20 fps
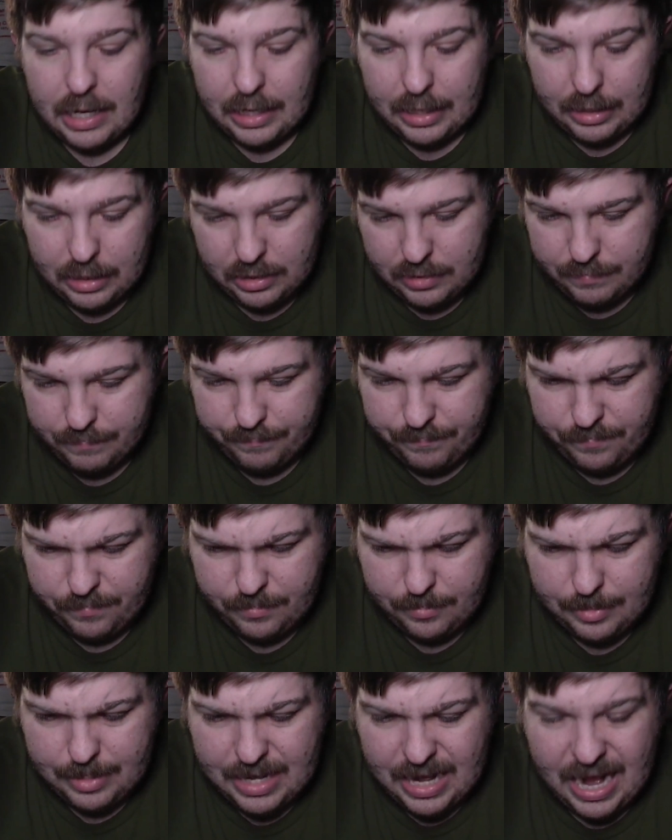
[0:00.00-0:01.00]
Um,
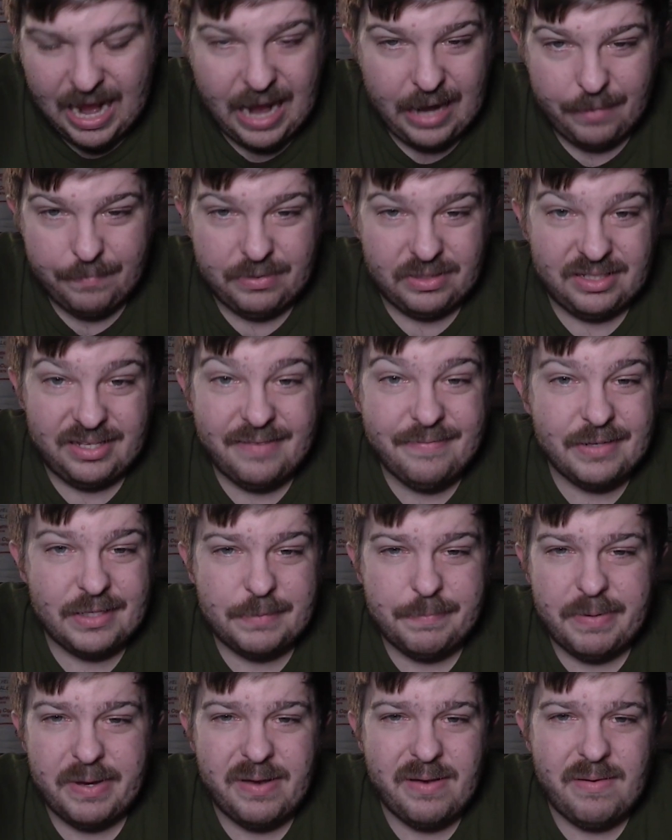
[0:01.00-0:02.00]
I believe
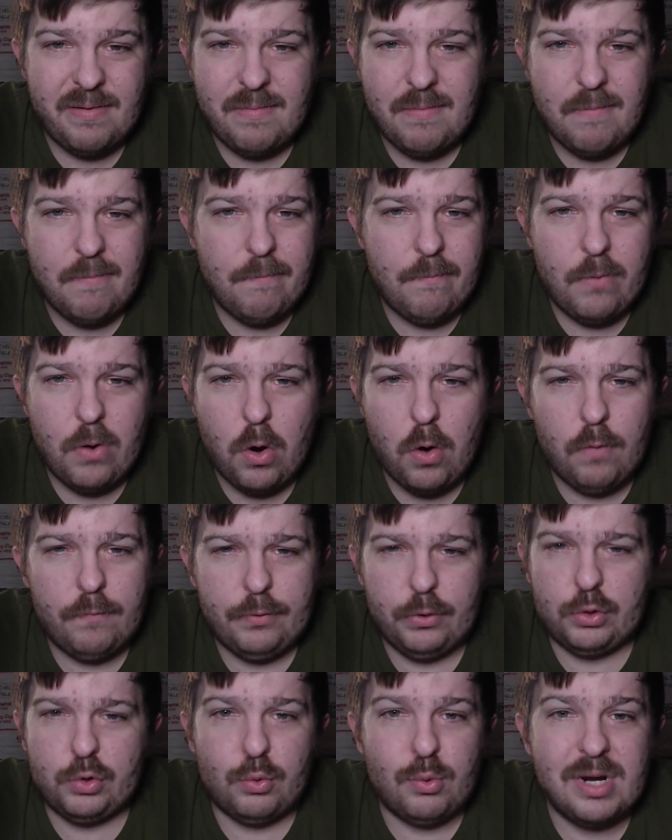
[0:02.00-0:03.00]
it's been
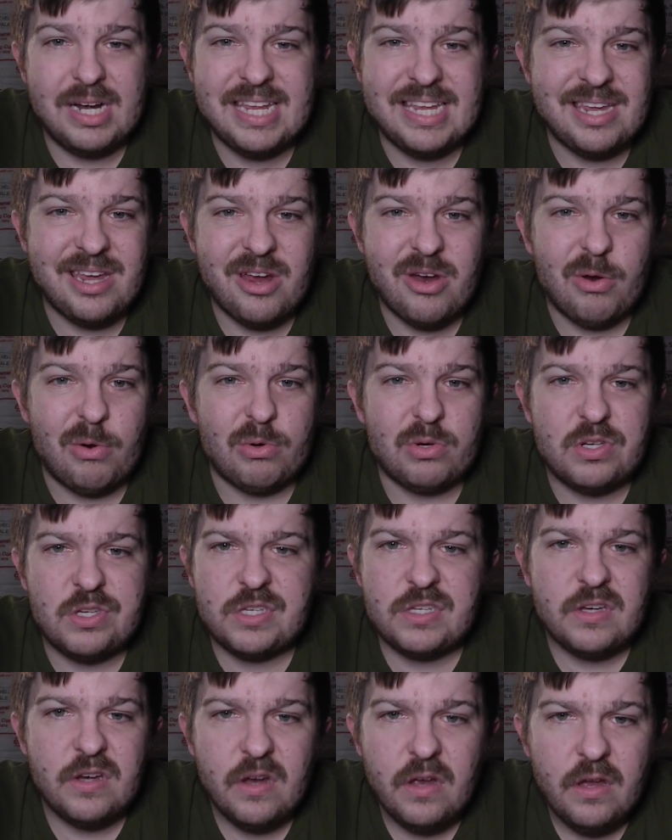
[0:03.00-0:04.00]
over 20
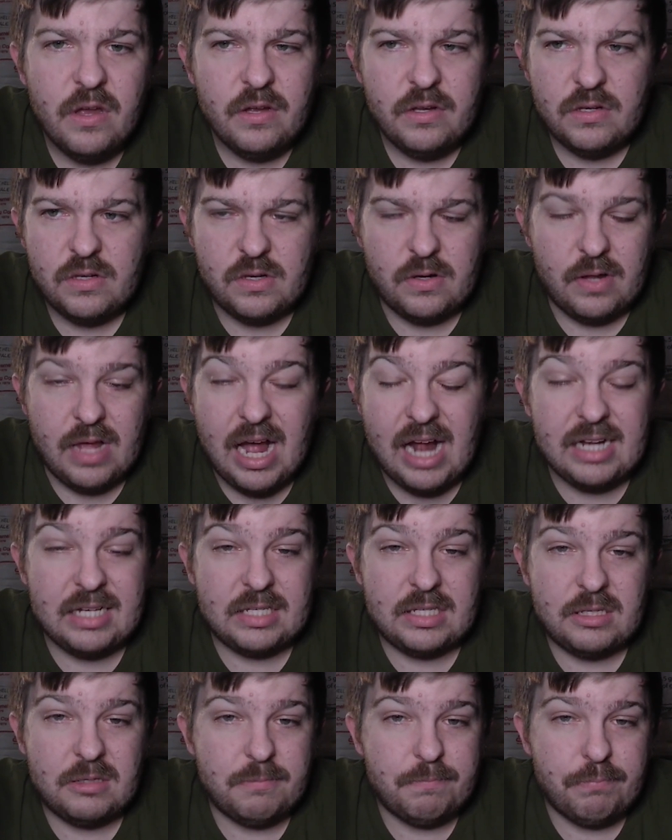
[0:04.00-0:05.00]
years. So
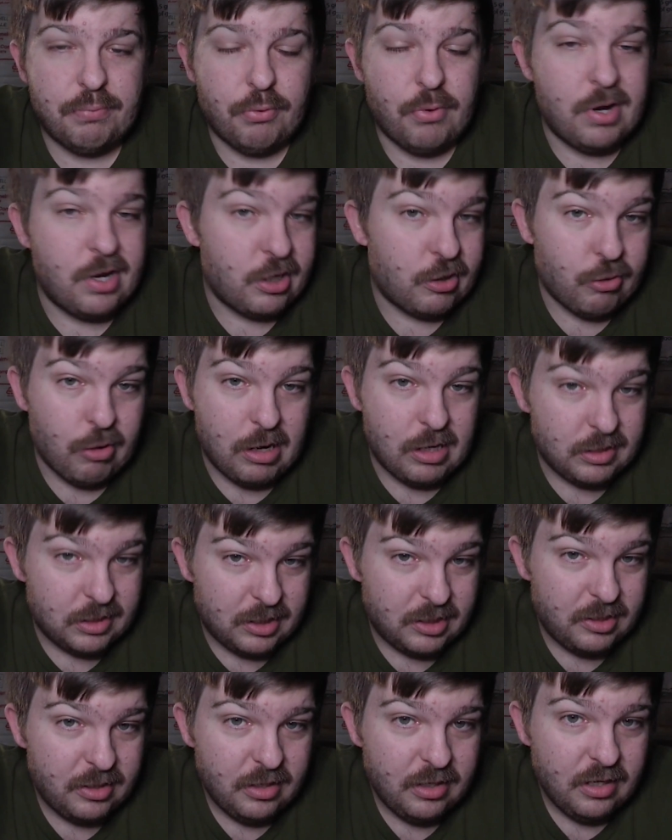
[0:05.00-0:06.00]
that's pretty
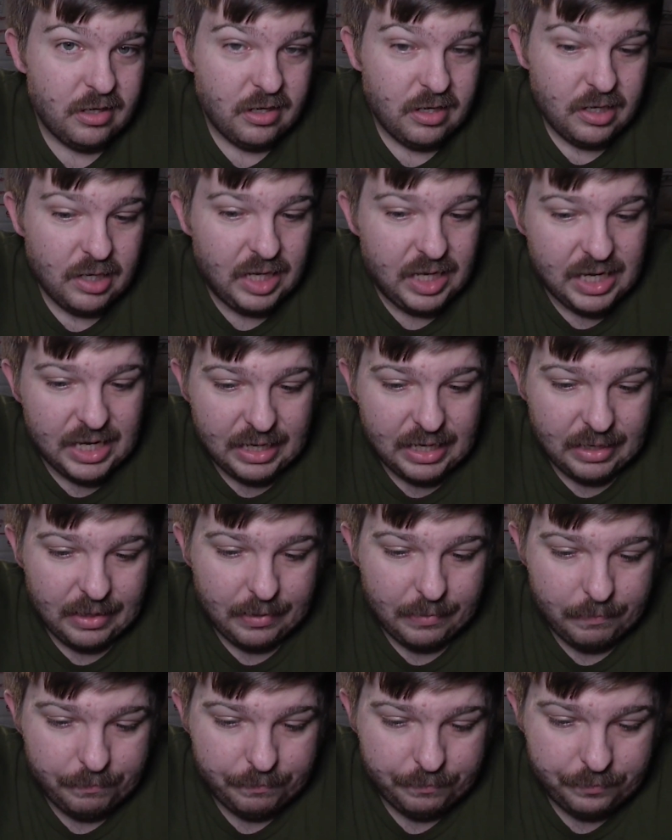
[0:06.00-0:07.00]
crazy.
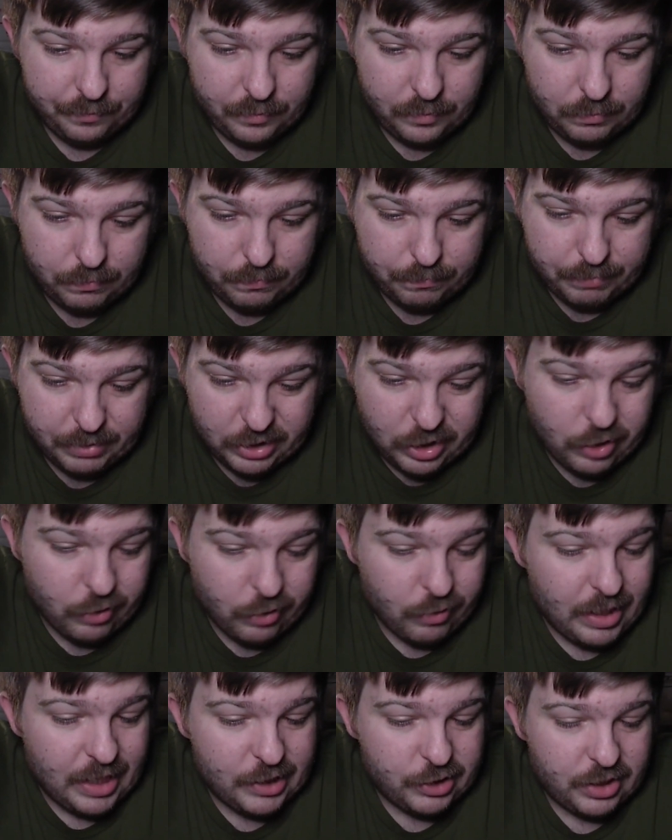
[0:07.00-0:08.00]
Um, but
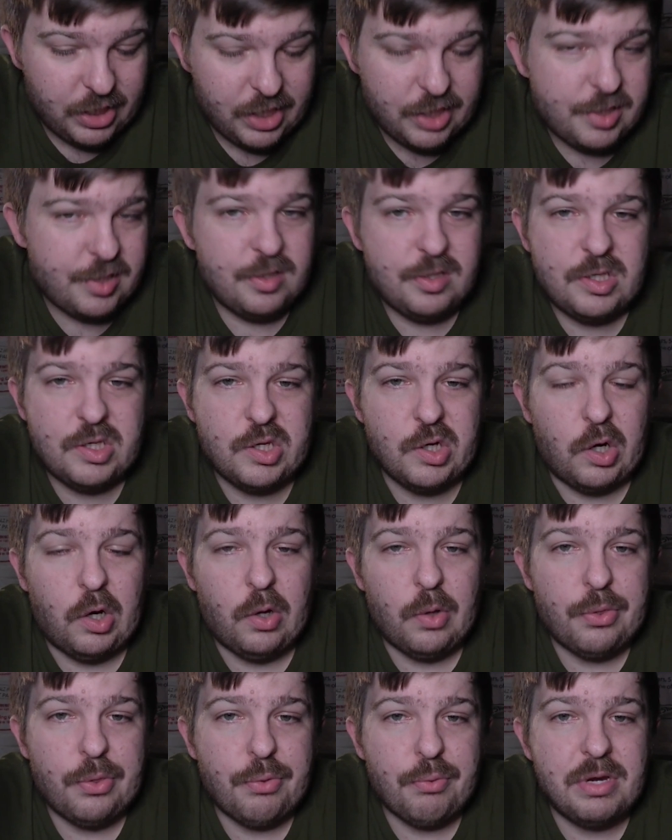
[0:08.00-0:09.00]
congratulations to
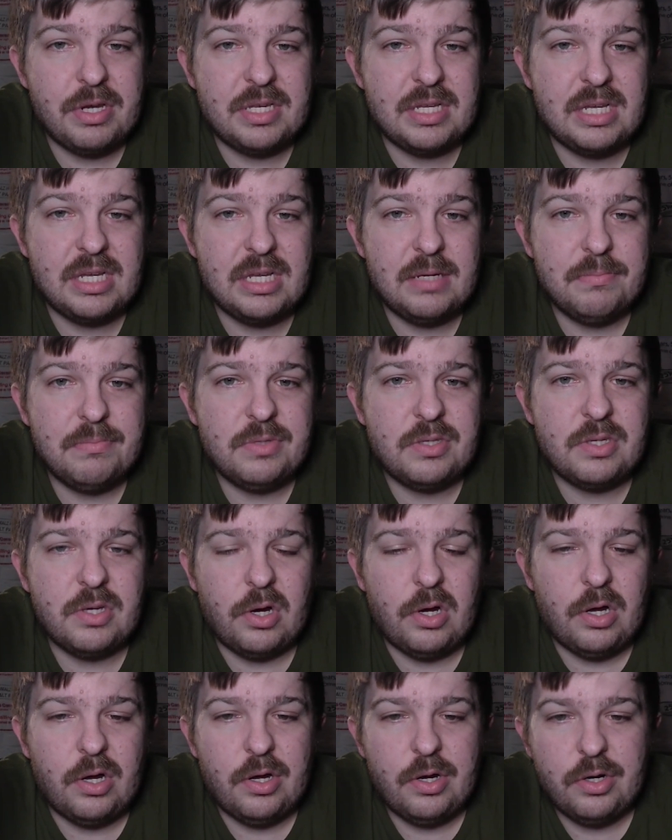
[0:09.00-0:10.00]
all three teams
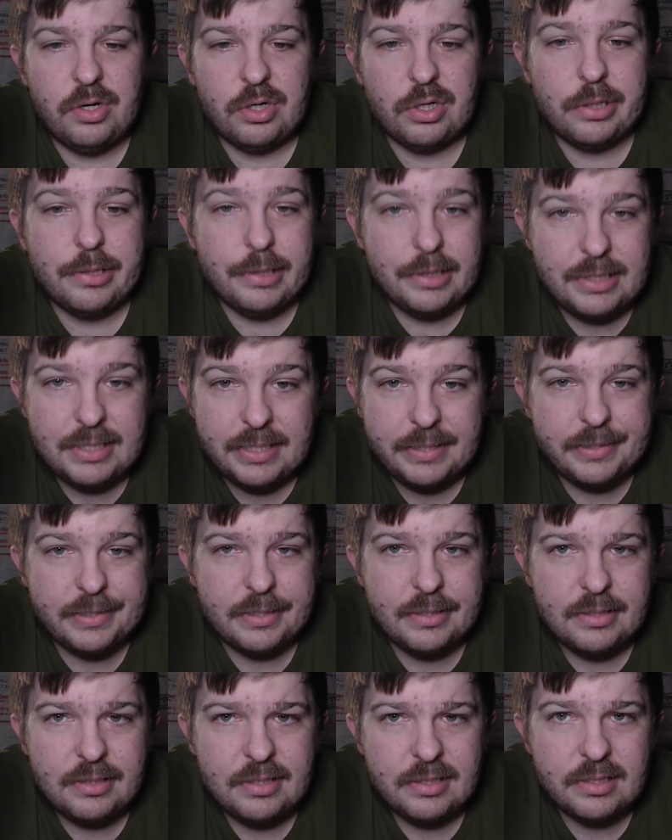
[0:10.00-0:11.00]
on good
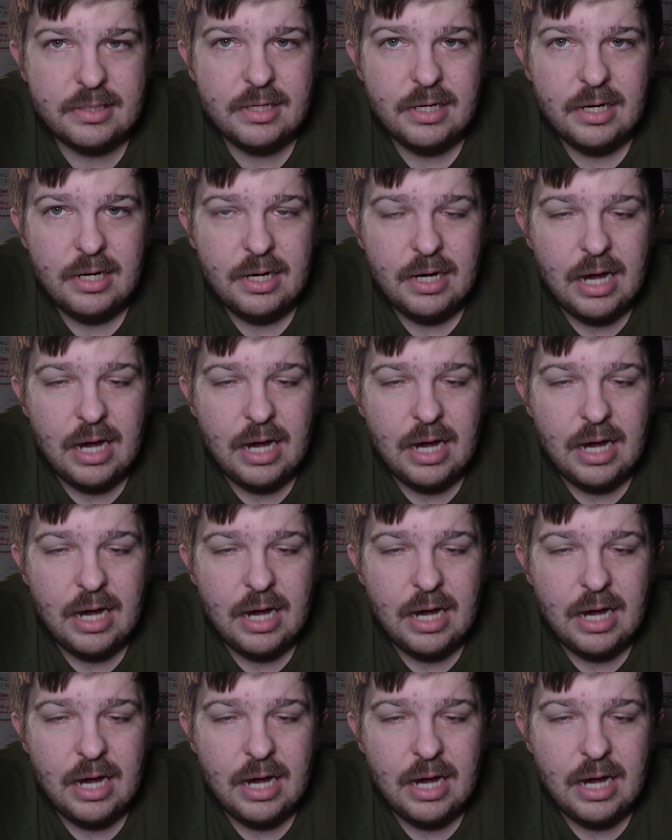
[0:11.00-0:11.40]
seasons.